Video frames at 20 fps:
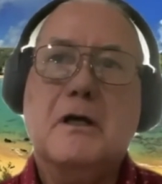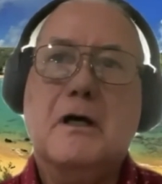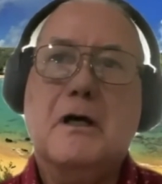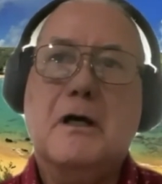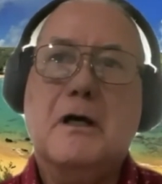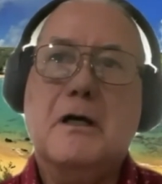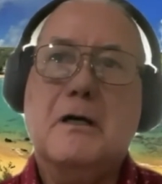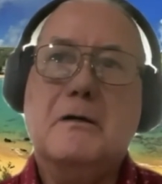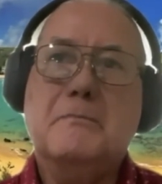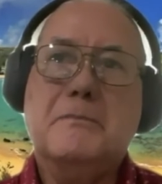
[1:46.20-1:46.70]

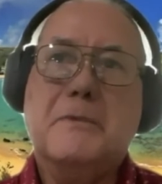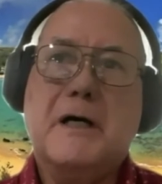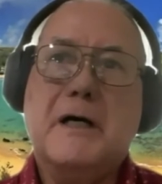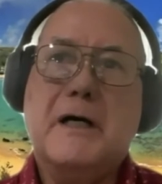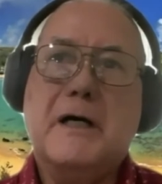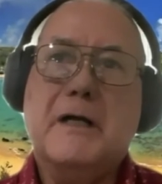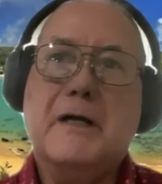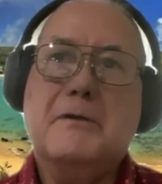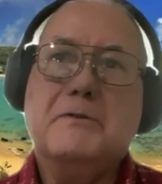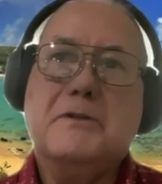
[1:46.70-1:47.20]

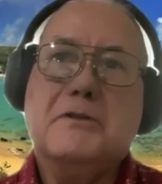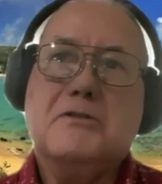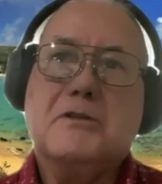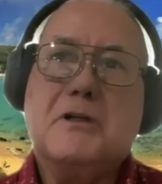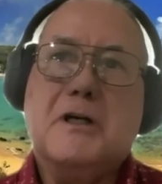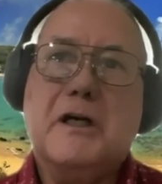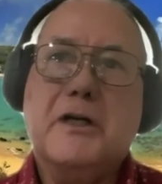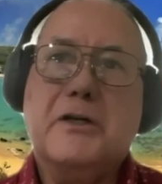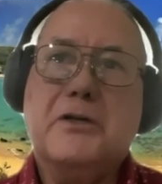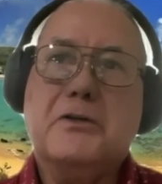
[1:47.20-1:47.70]
I
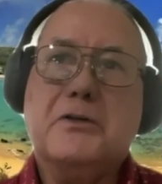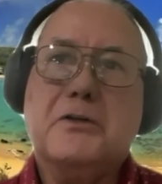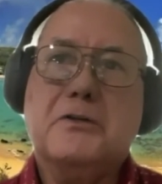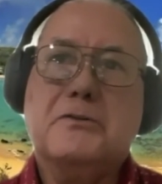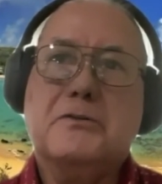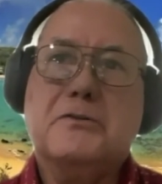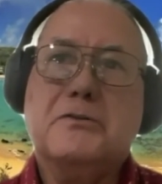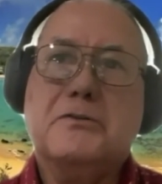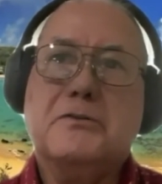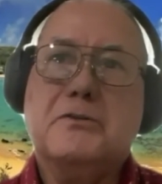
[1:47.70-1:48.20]
retired
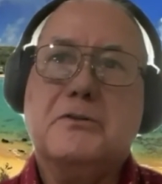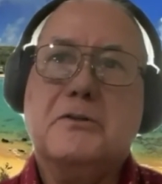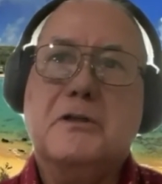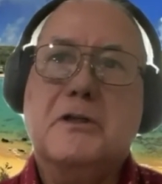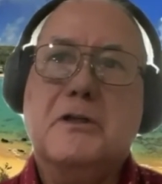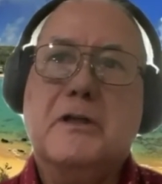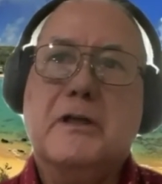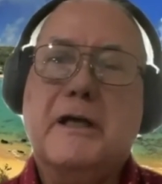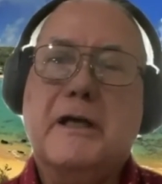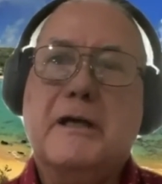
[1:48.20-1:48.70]

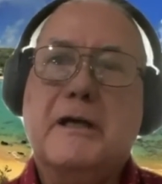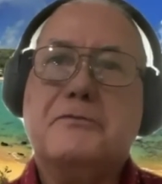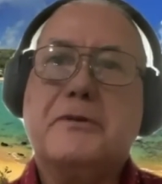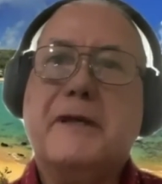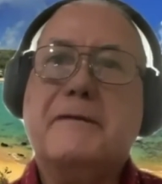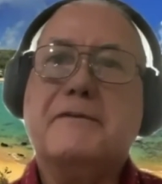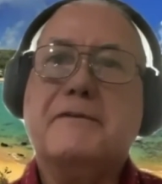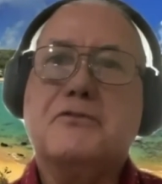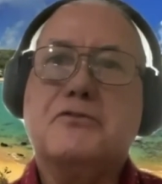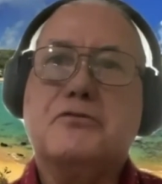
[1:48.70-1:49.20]
after
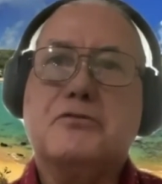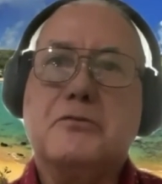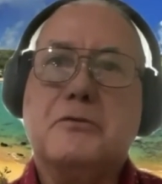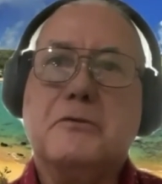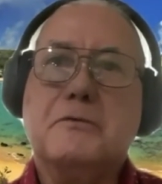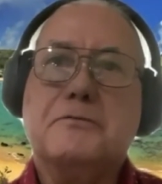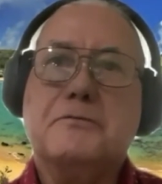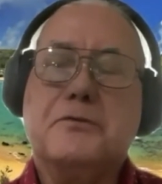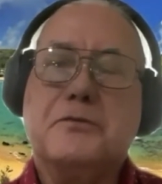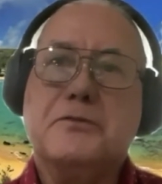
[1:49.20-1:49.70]
having
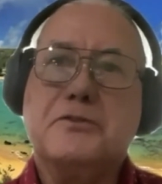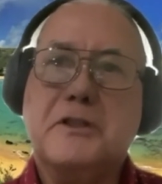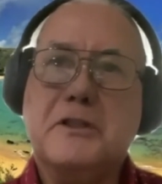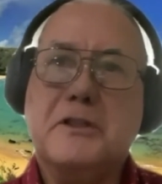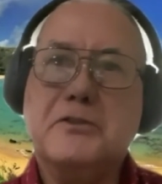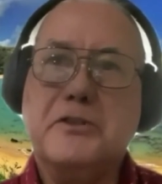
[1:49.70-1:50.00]
served for 10